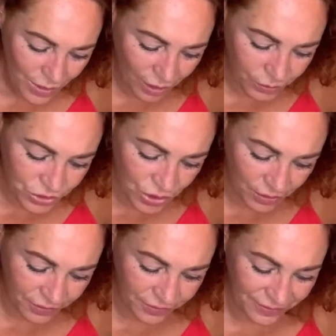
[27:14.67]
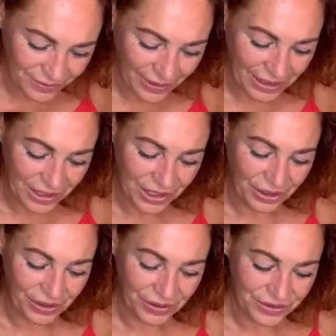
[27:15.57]
Oh, Joss, thank
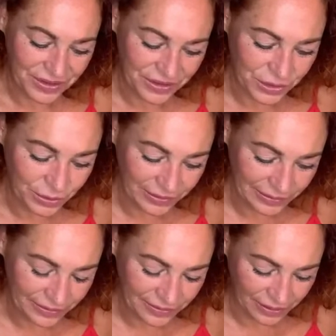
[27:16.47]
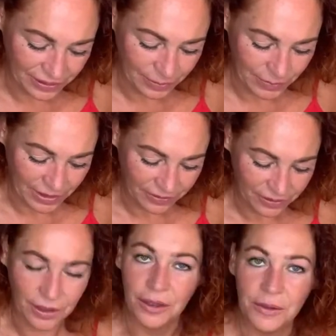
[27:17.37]
you. She says, you always look stunning. Bless
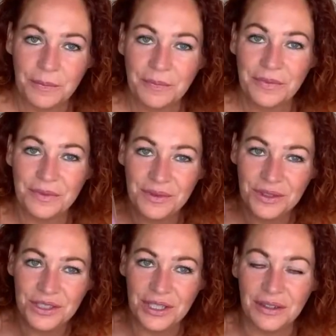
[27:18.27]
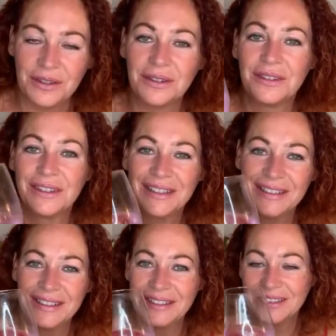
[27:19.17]
you. Cheers.
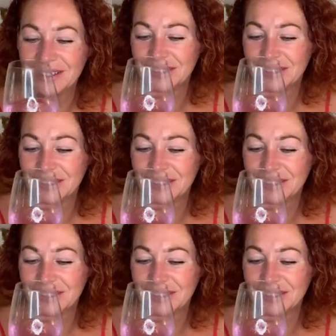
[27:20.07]
Mm.